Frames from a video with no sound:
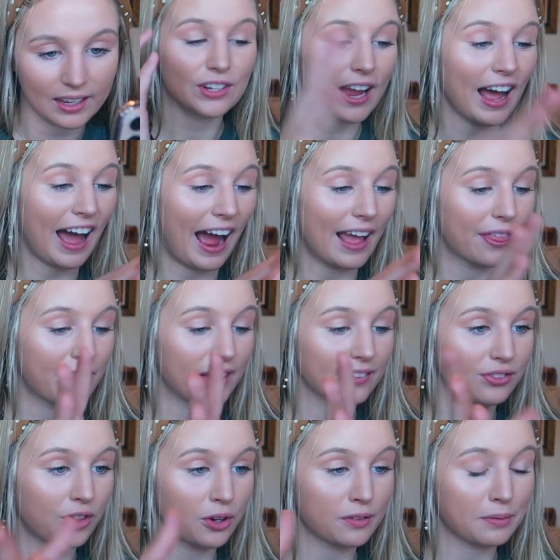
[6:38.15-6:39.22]
So yeah, I think
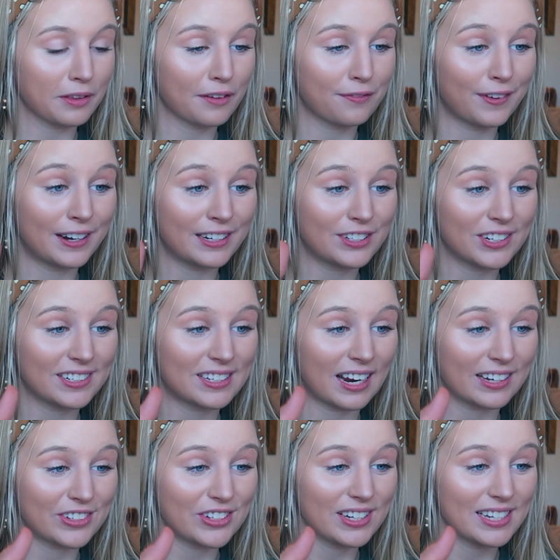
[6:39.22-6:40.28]
those were the finishing
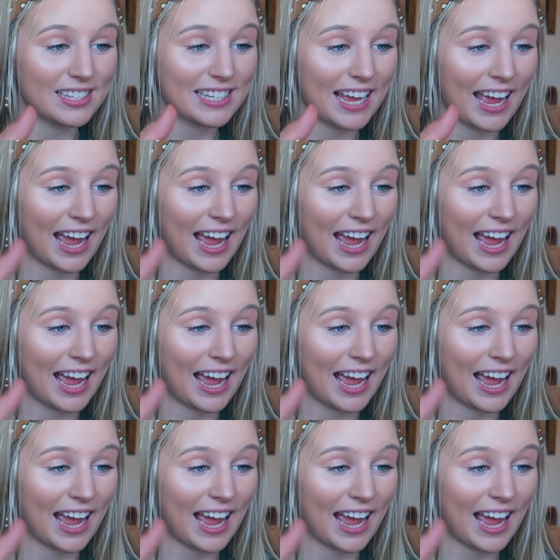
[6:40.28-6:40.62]
touches,